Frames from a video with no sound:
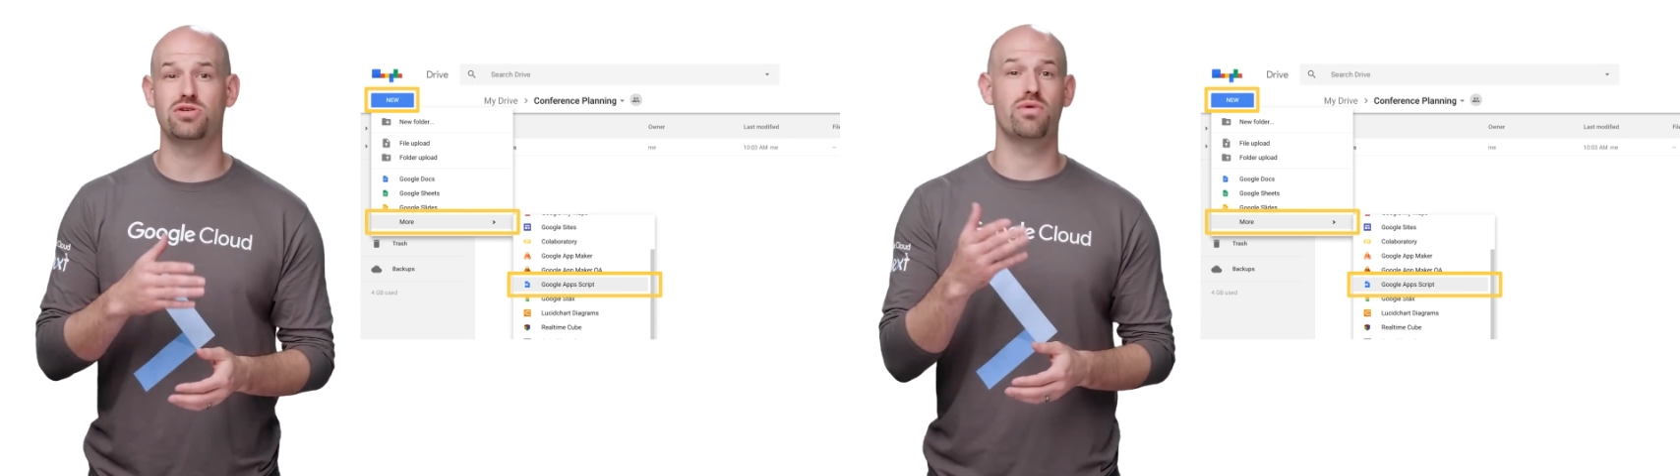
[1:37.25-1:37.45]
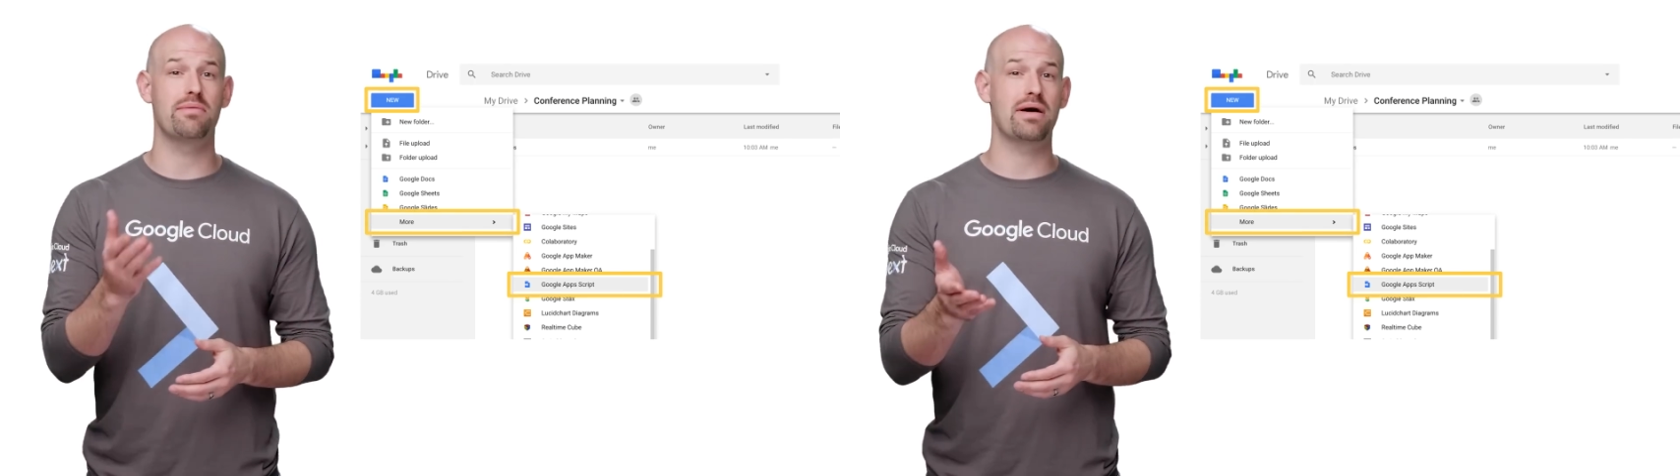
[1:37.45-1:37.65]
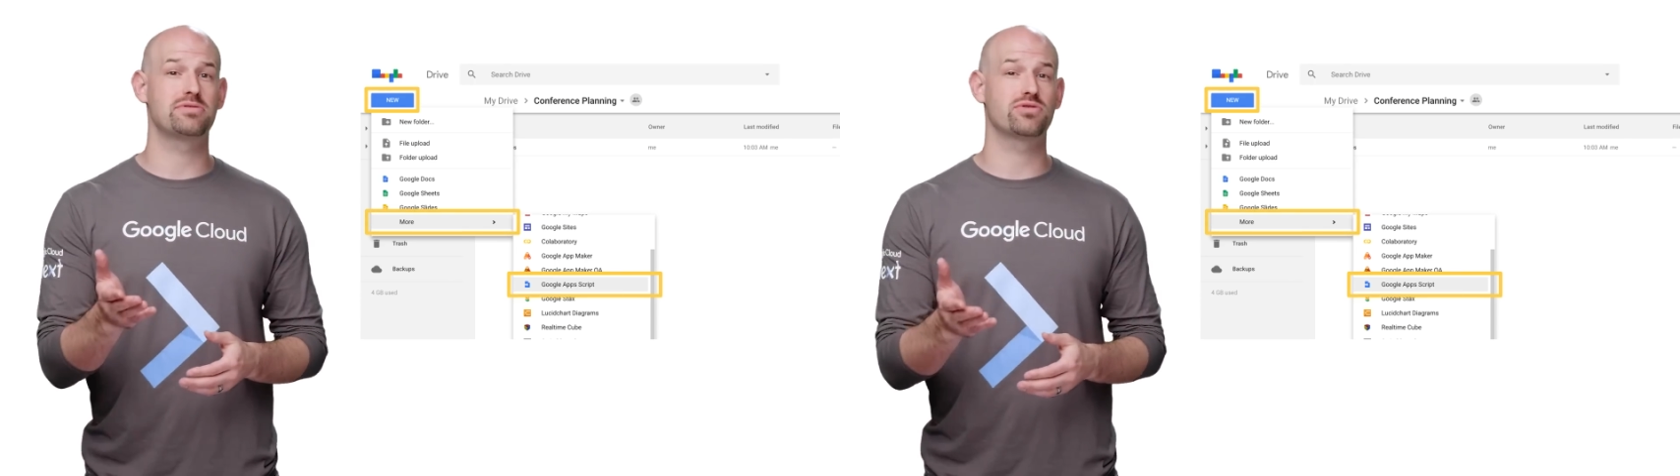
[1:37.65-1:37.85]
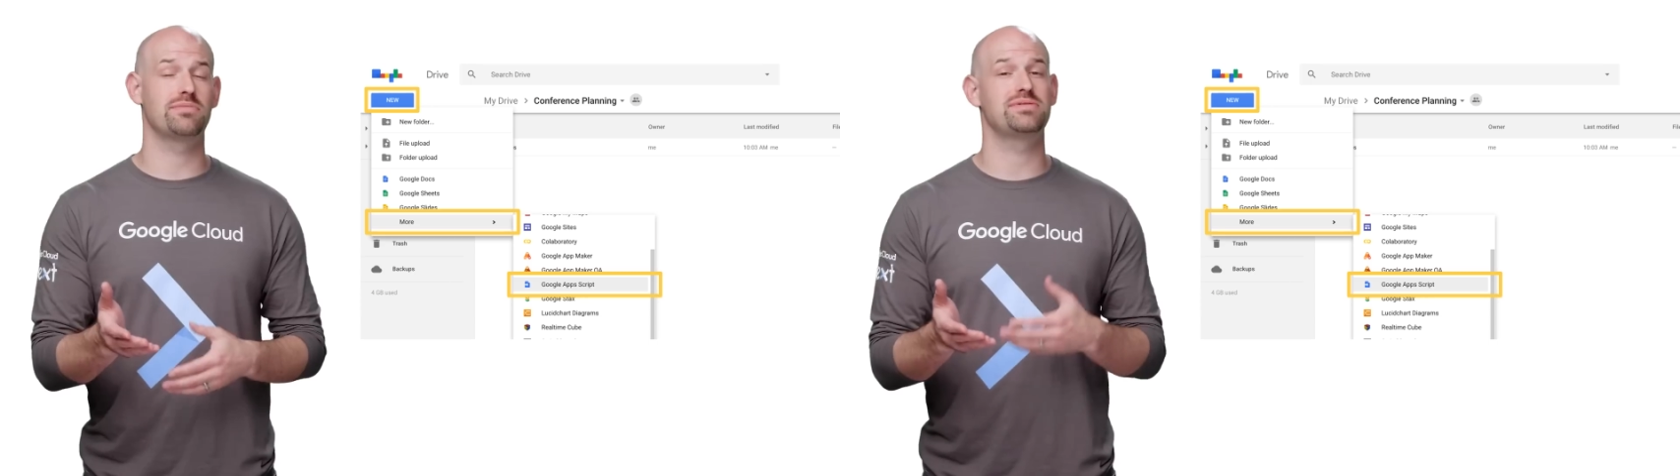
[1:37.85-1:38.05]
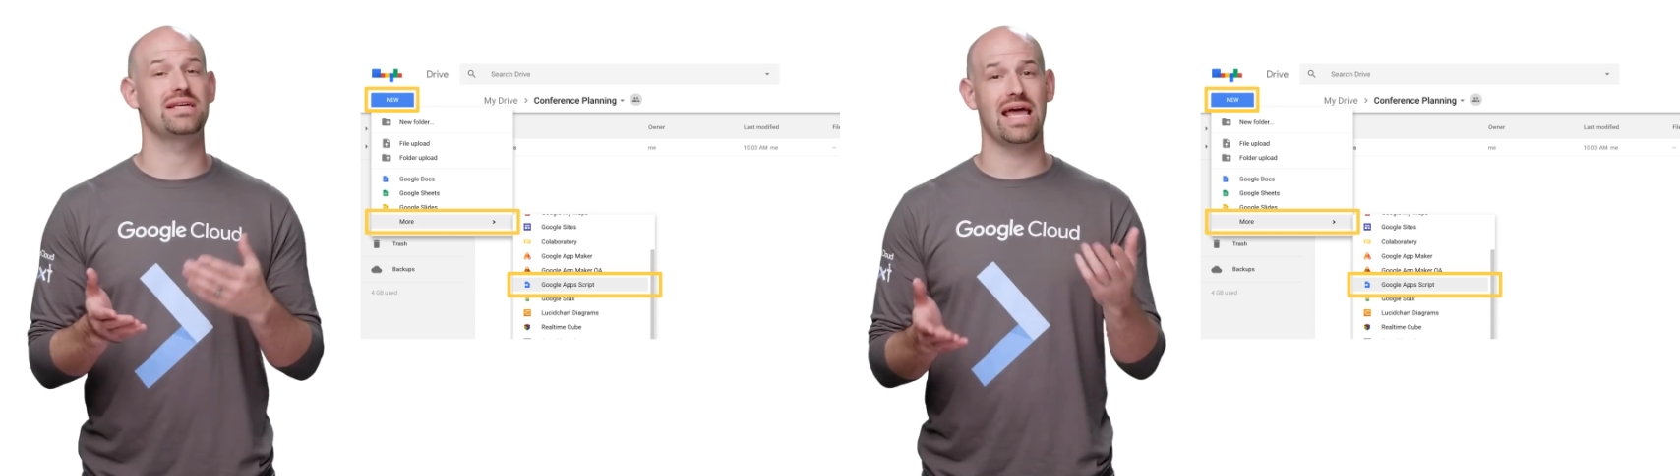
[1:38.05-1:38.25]
to web app
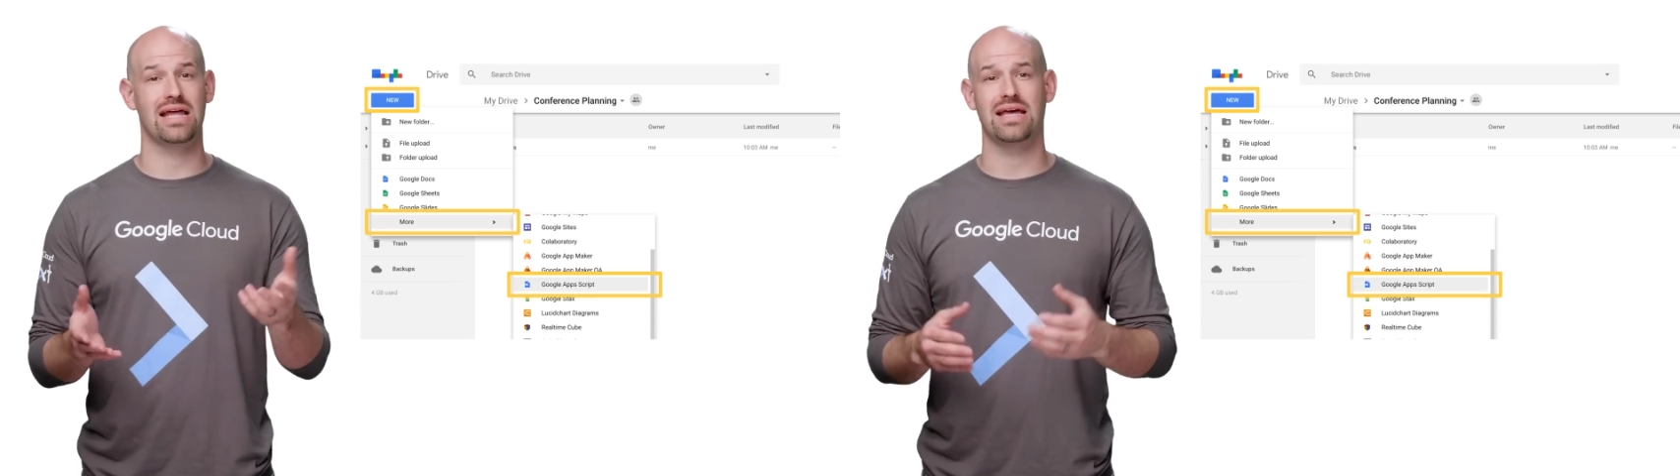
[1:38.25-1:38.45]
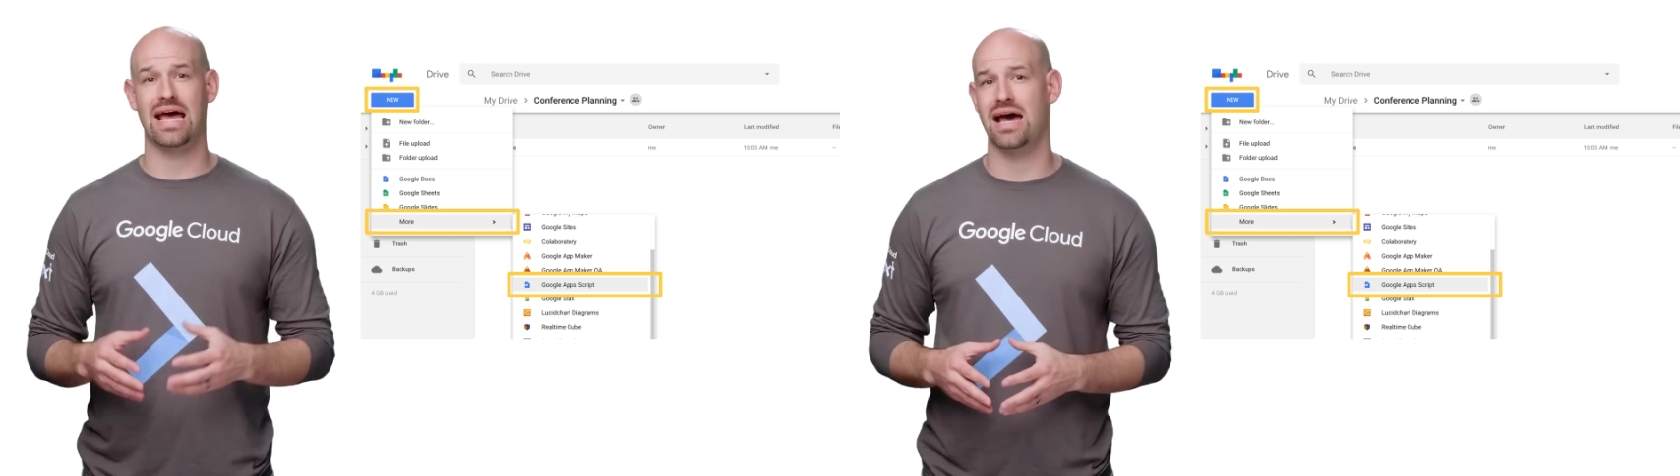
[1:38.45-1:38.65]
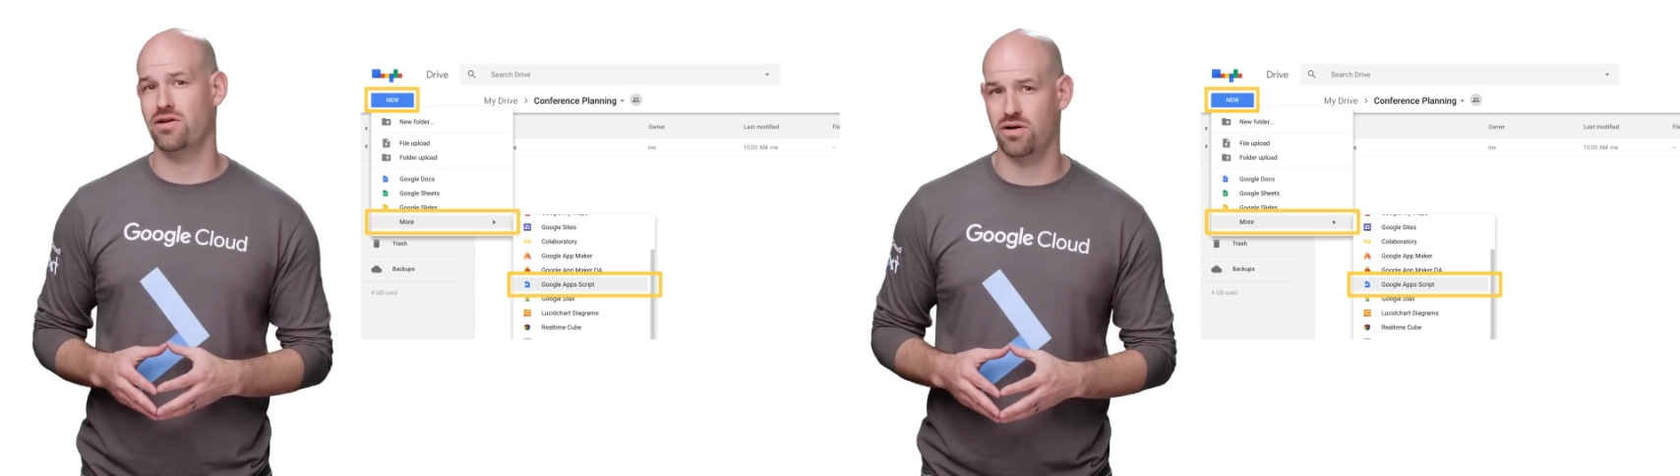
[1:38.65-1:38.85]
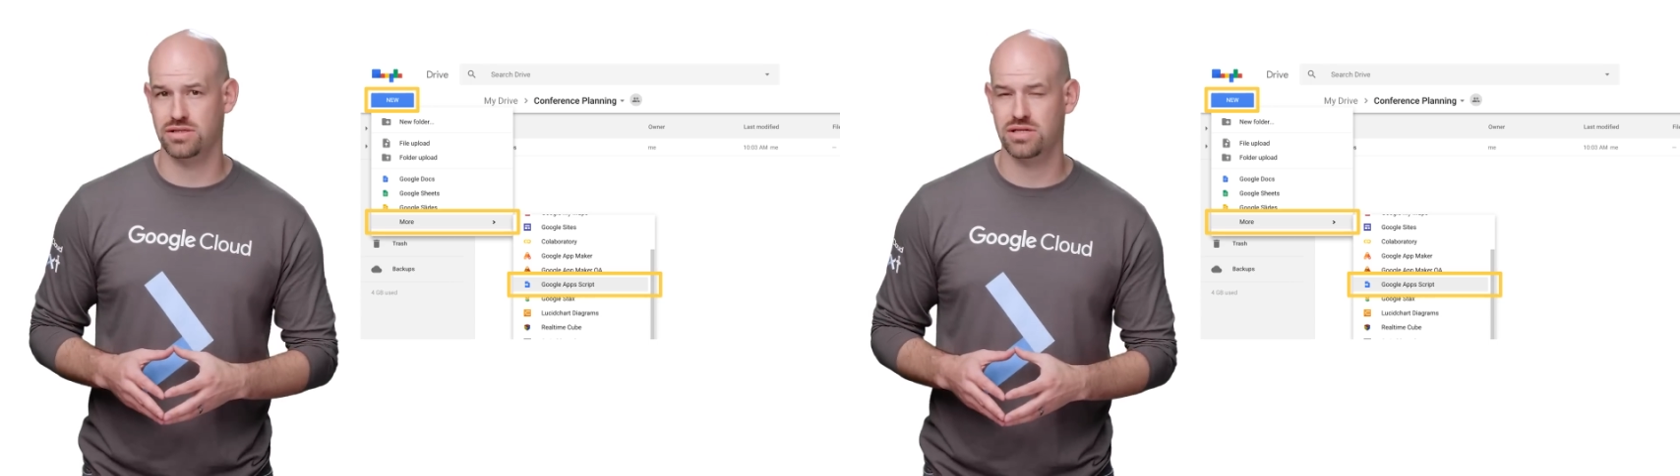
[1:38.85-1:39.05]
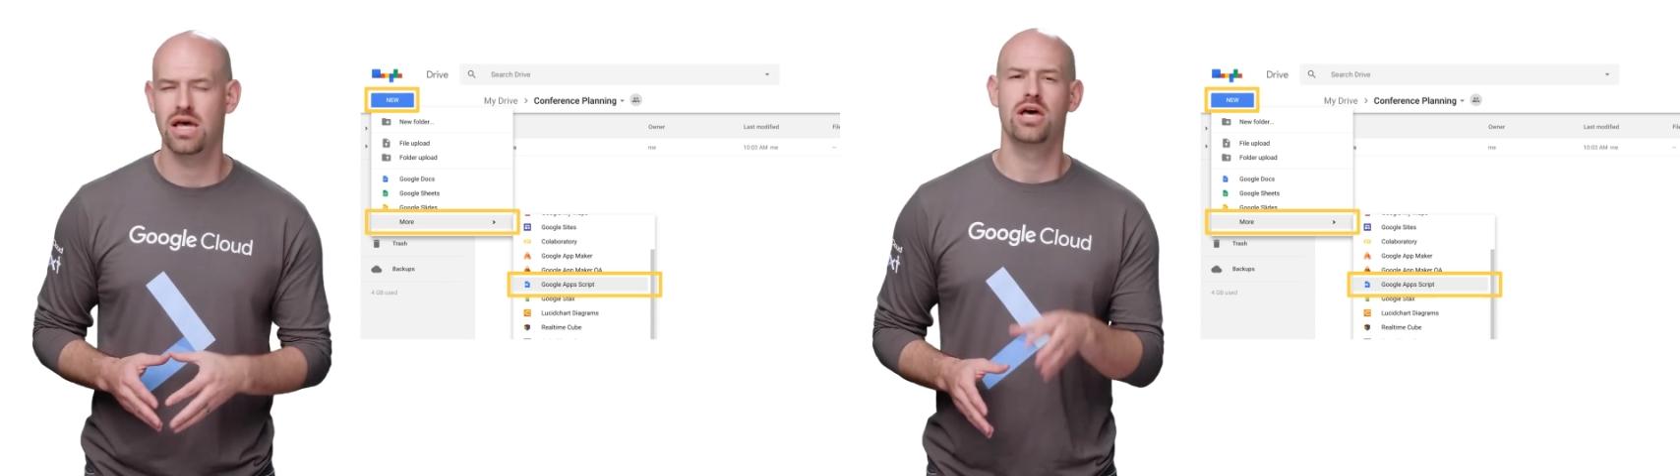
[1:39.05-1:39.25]
scripts and add-ons.